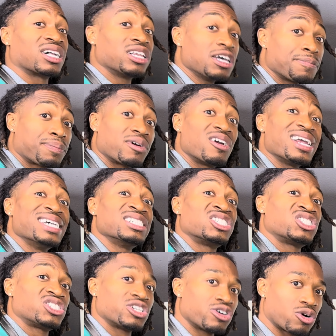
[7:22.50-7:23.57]
clipper is
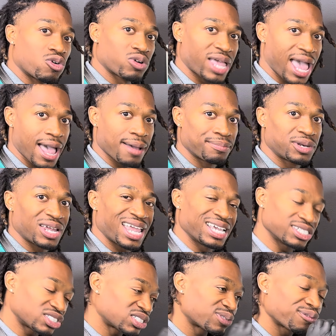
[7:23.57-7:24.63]
zero gap.
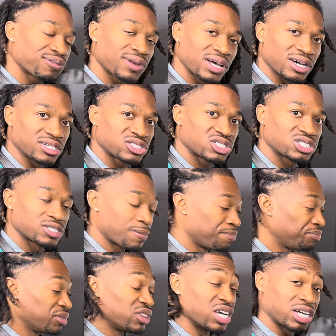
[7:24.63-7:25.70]
It's flush.
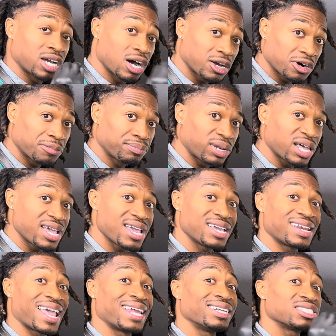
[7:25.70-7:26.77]
The cutter
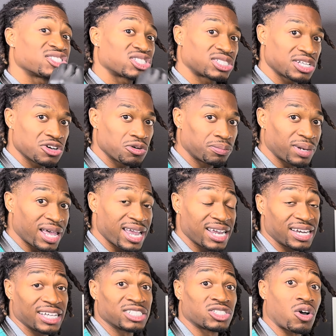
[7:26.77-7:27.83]
blade and the steel
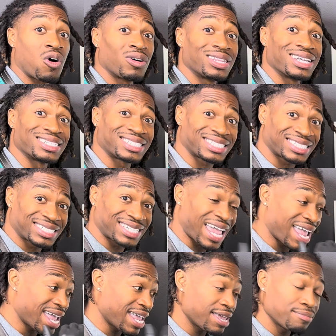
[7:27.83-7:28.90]
blade is on the
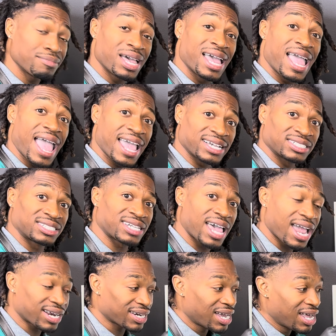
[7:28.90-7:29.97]
same
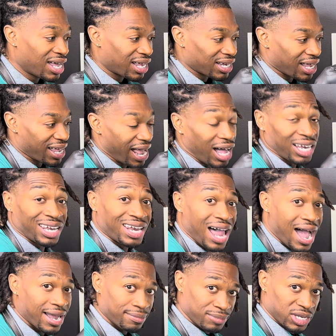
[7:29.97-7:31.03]
exact
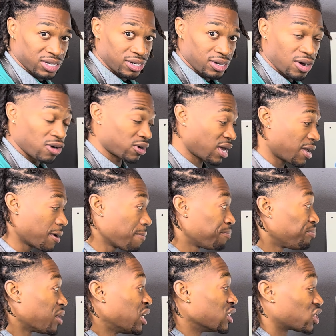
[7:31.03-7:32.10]
alignment. Okay.
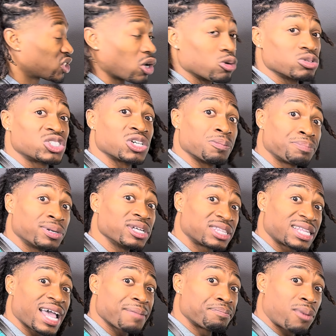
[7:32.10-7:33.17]
So to put
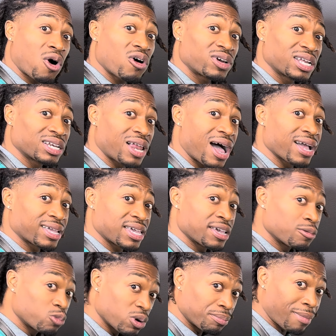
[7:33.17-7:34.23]
that balding line
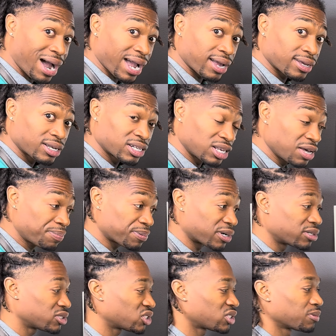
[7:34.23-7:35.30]
in with my
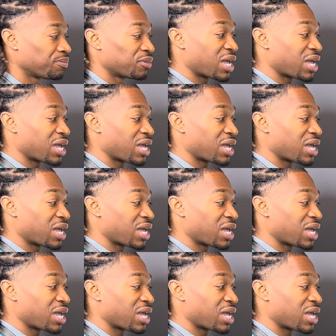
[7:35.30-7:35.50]
clippers,